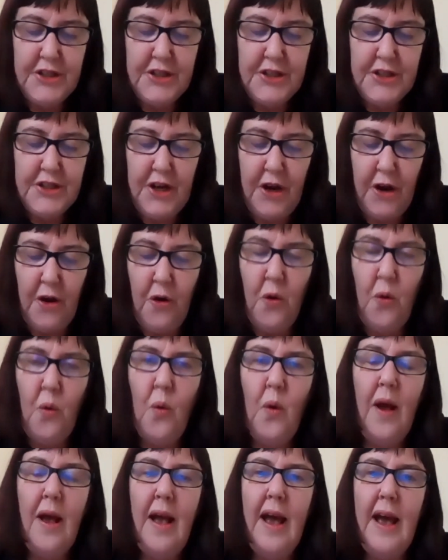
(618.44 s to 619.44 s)

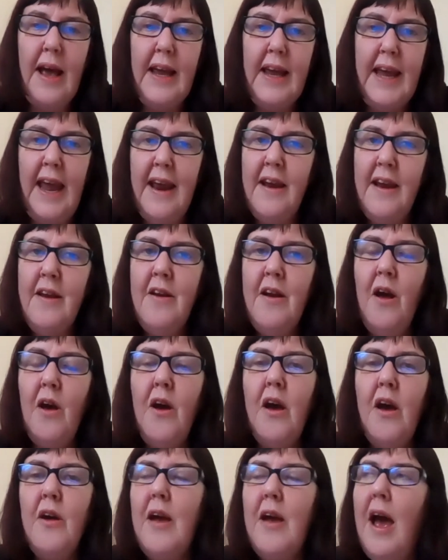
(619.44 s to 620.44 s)
So again,
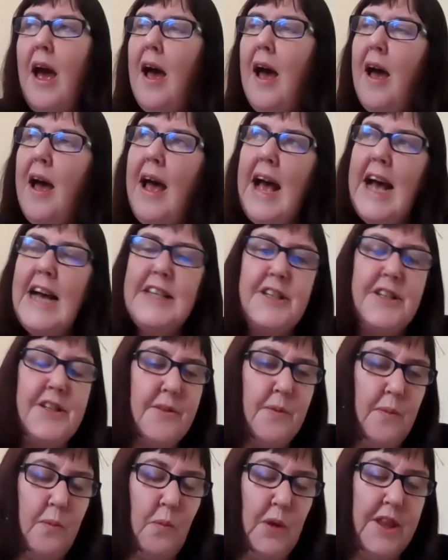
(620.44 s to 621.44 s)
as
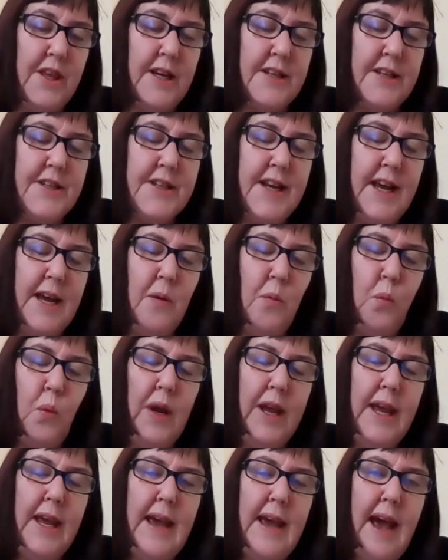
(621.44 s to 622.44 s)
with yesterday,
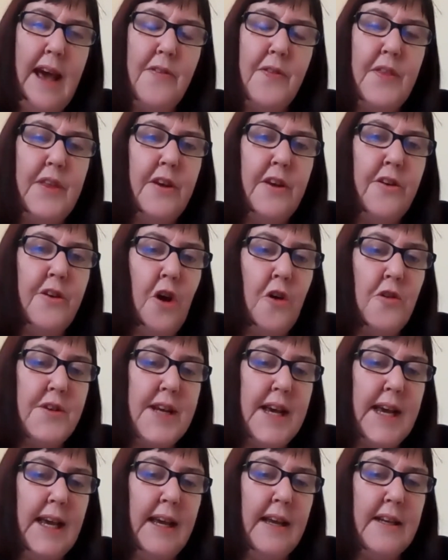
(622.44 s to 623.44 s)
we had the
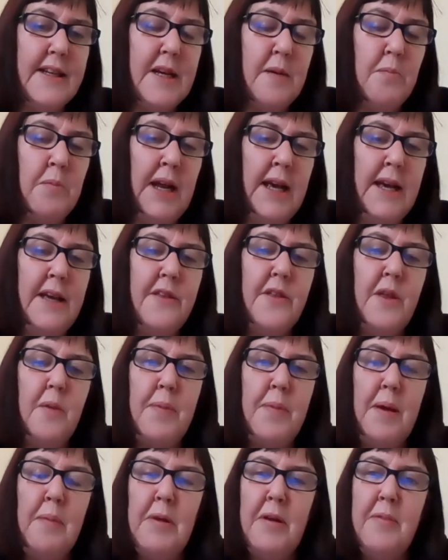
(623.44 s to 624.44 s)
note-taking template that
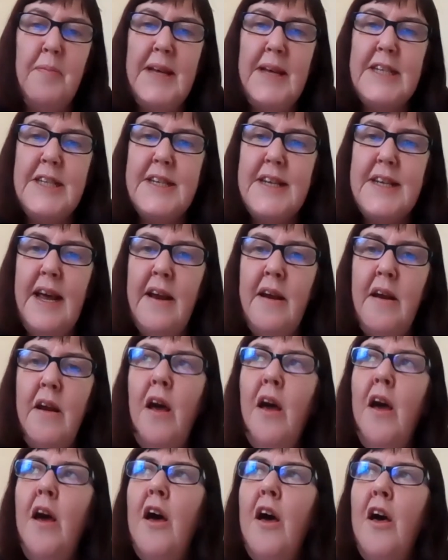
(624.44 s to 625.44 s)
people have been sent.
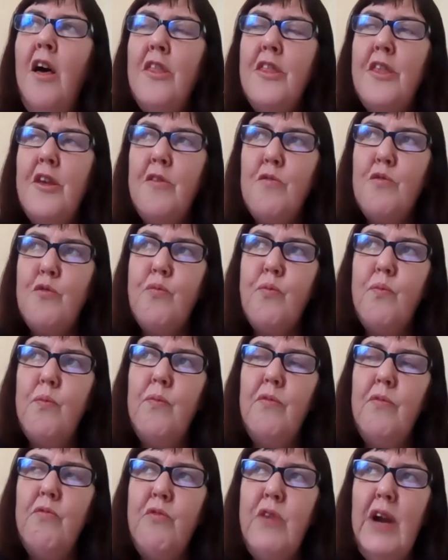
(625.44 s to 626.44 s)
That's
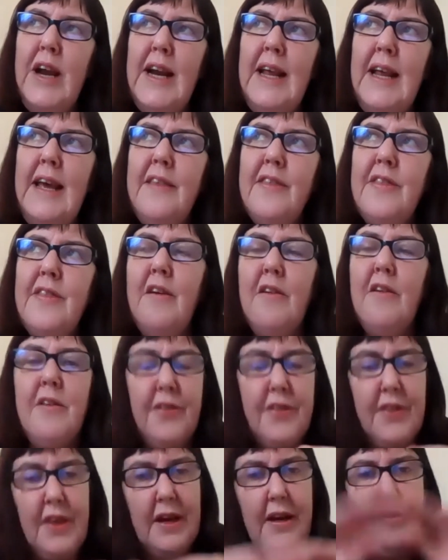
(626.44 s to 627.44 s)
really the
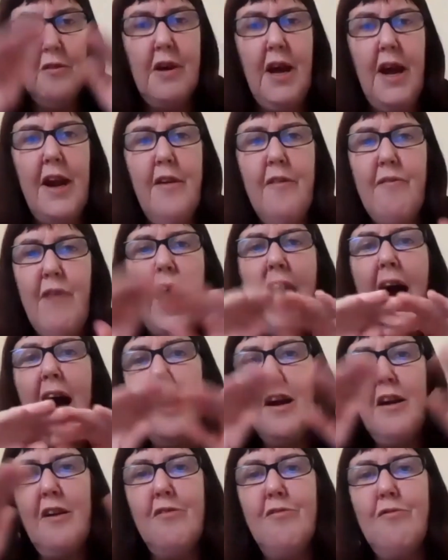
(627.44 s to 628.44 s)
little kind of
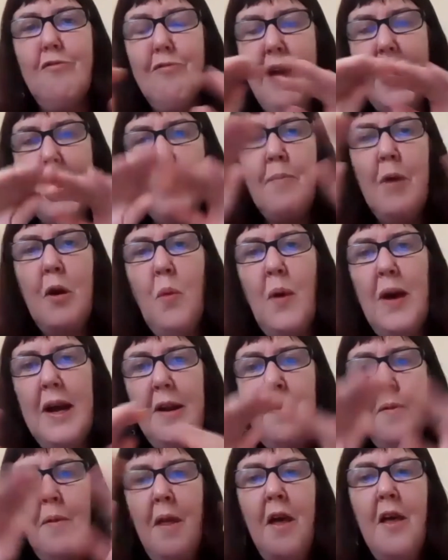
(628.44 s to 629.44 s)
arc rainbow
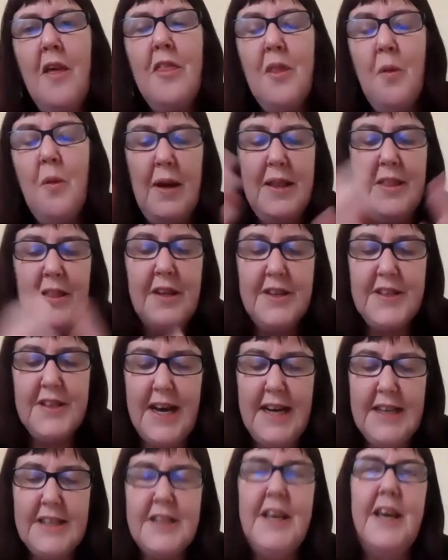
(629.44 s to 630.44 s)
one, the one that's
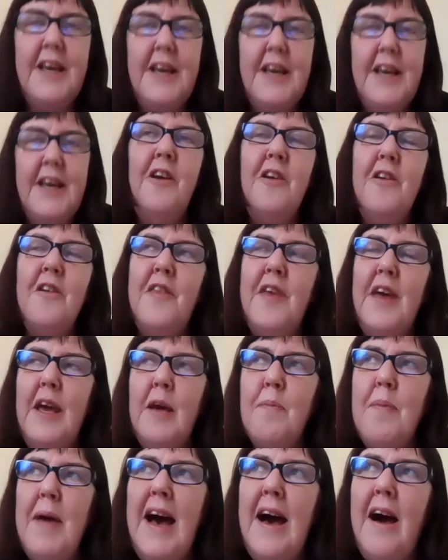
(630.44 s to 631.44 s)
asking you to
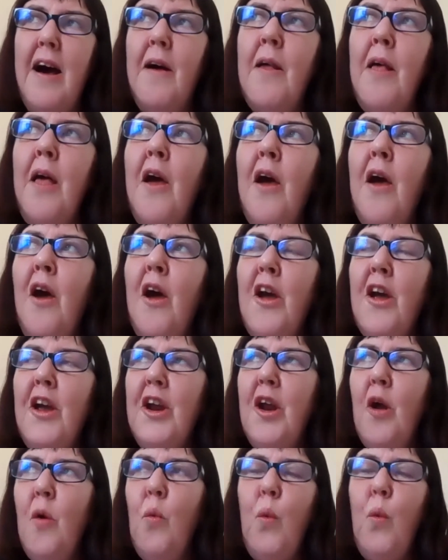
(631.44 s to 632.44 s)
think about,
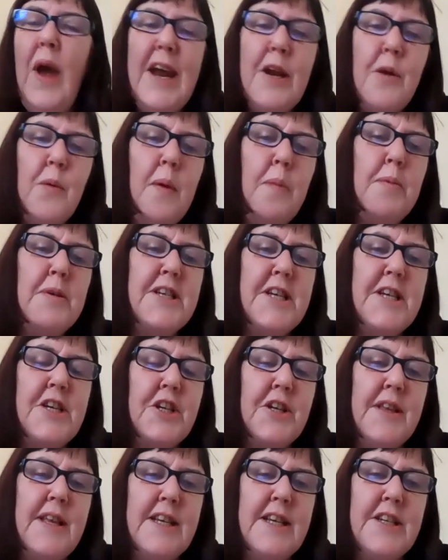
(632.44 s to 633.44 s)
you know, where do we
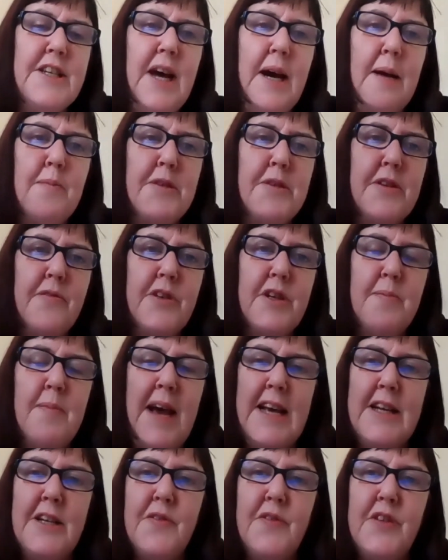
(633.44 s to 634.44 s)
position these types of
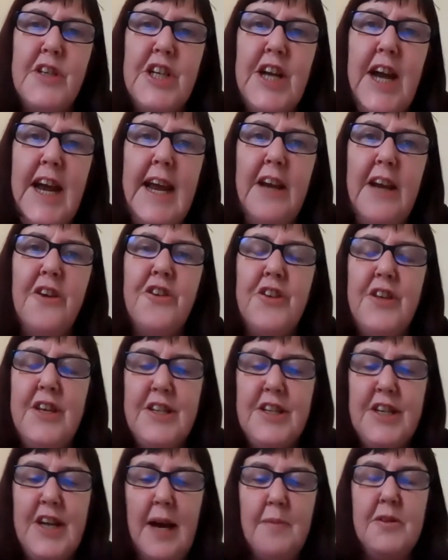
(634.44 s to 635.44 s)
demands for change, these
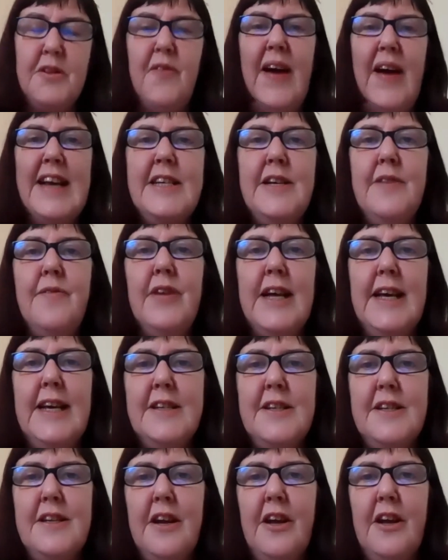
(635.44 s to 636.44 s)
types of
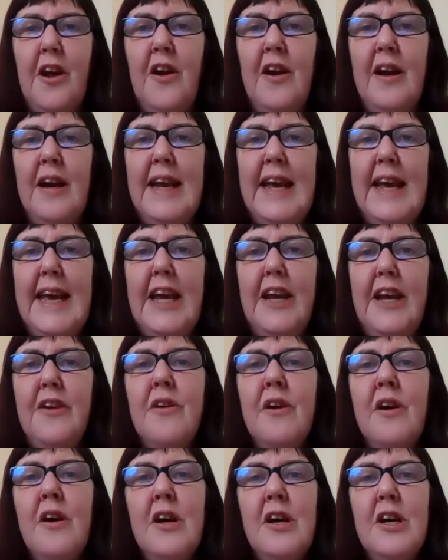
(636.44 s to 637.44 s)
activities that are going to lead
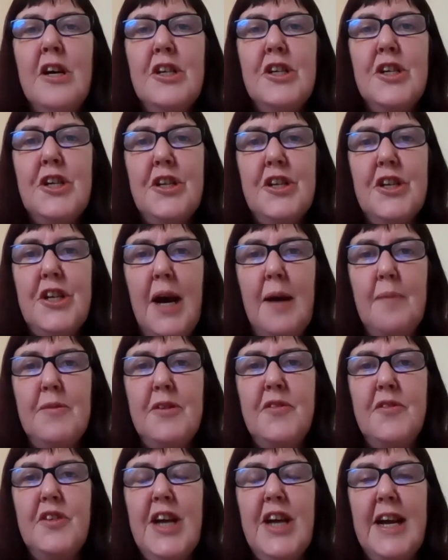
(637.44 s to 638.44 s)
to the types
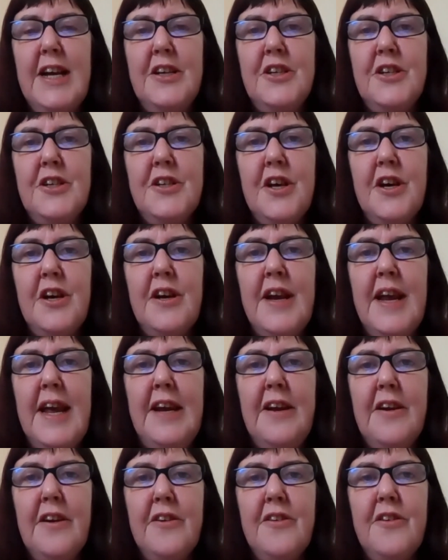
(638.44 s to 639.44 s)
of changes that are
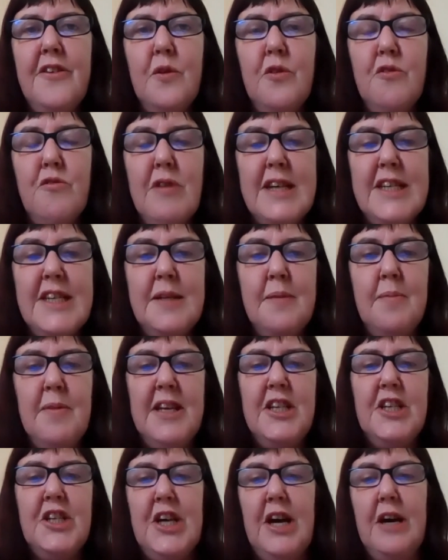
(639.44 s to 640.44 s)
needed to address some of
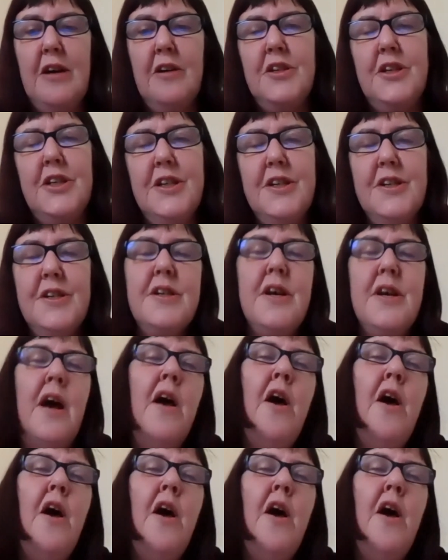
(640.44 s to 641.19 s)
these challenges,